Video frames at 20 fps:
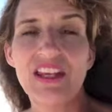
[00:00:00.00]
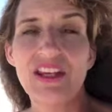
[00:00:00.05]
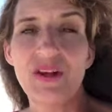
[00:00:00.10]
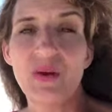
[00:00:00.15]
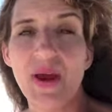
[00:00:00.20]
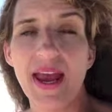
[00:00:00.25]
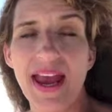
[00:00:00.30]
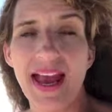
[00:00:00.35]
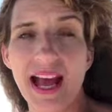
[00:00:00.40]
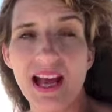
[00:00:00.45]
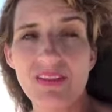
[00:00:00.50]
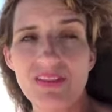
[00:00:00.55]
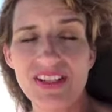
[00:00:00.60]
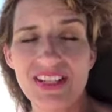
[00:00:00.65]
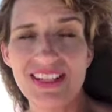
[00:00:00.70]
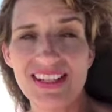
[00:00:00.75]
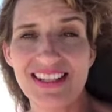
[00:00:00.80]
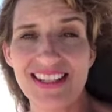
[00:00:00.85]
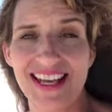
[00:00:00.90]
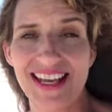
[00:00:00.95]
you have
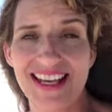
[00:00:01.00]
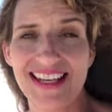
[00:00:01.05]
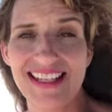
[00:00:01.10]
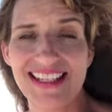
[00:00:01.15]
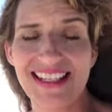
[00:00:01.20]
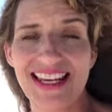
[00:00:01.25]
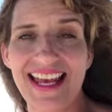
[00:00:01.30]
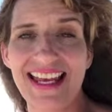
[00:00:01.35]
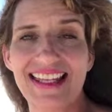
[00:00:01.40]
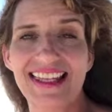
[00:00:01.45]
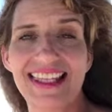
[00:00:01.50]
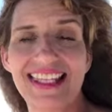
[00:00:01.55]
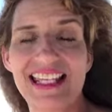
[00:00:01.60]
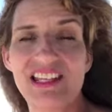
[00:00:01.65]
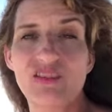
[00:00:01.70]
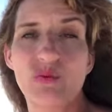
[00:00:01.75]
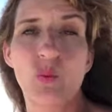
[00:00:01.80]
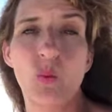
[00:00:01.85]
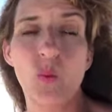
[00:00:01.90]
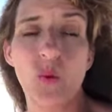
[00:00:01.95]
to send at
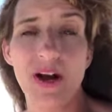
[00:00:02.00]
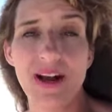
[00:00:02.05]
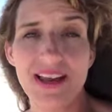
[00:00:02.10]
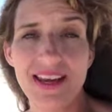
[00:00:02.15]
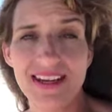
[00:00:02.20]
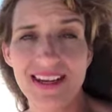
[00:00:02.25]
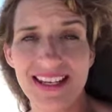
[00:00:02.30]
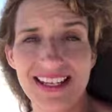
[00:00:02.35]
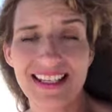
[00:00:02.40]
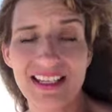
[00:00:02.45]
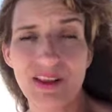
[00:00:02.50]
least one